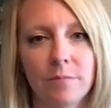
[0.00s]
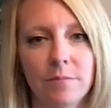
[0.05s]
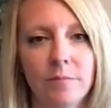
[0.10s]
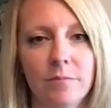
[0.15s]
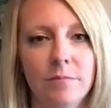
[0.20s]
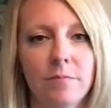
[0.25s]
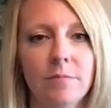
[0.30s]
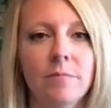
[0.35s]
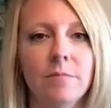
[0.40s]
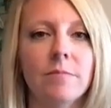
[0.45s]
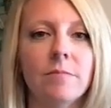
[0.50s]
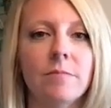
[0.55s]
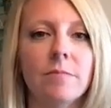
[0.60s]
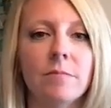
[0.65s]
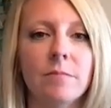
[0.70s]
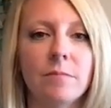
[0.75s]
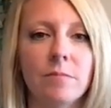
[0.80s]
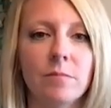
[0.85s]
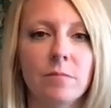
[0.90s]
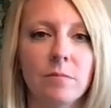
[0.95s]

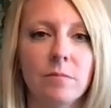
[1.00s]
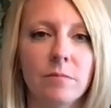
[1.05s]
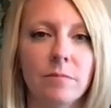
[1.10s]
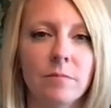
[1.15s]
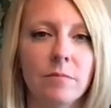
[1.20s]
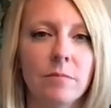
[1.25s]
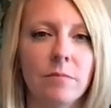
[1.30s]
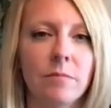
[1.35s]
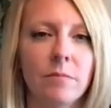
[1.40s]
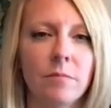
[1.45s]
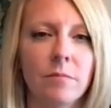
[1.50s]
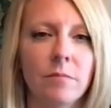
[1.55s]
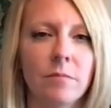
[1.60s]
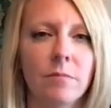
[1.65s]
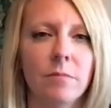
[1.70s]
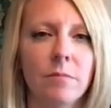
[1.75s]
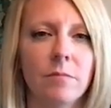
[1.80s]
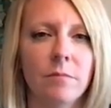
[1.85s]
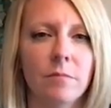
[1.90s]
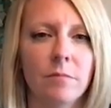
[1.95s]

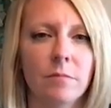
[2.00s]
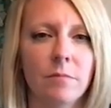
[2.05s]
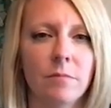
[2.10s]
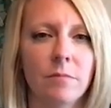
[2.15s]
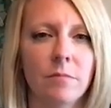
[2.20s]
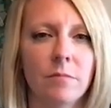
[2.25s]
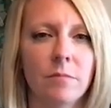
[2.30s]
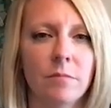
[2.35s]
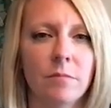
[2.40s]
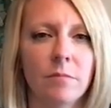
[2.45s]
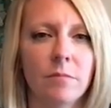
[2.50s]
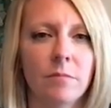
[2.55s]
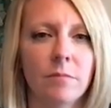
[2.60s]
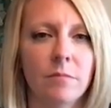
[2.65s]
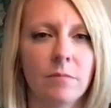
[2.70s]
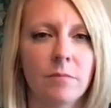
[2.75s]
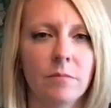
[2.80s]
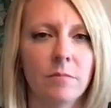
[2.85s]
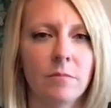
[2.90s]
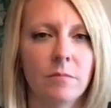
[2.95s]

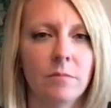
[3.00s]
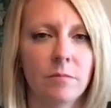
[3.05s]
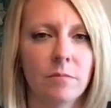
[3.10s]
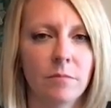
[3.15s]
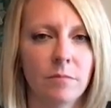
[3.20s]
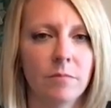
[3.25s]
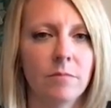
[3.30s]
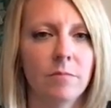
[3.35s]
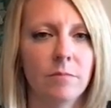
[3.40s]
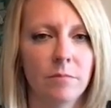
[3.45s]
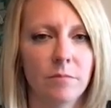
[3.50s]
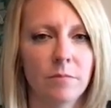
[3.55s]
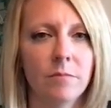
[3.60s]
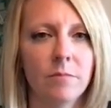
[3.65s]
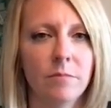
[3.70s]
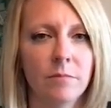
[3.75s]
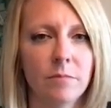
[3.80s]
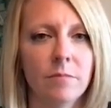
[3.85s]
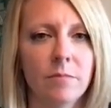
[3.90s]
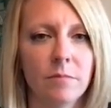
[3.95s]

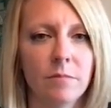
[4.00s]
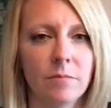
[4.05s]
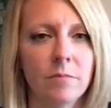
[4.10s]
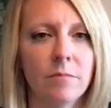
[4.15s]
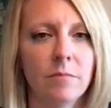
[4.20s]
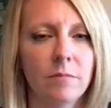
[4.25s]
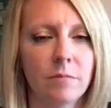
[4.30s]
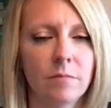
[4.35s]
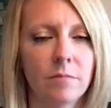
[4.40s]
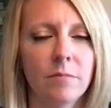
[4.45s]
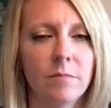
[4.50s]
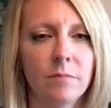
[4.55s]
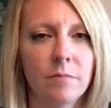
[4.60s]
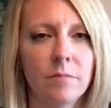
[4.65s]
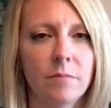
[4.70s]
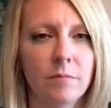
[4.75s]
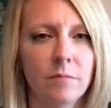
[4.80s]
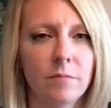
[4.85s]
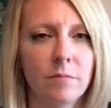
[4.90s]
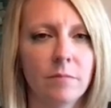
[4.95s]

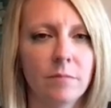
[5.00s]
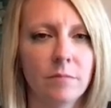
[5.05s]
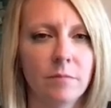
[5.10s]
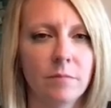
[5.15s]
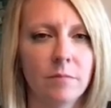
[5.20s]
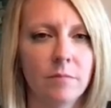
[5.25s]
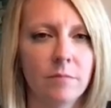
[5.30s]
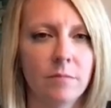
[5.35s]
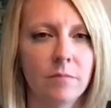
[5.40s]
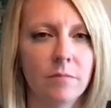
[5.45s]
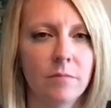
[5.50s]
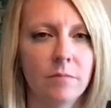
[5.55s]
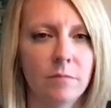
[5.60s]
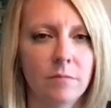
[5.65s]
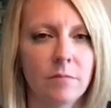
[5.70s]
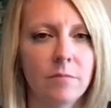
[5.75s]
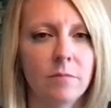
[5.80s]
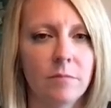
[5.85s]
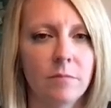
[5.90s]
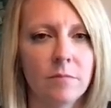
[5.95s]

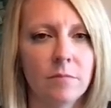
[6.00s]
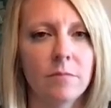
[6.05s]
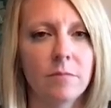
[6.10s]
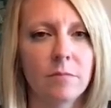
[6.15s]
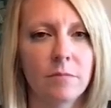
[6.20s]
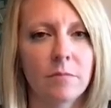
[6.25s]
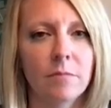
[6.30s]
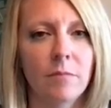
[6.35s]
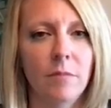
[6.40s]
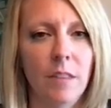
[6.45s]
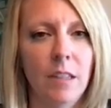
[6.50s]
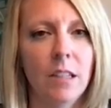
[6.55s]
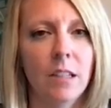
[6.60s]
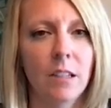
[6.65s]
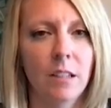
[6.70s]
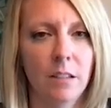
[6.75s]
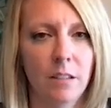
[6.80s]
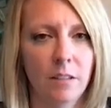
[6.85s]
This person isn't speaking.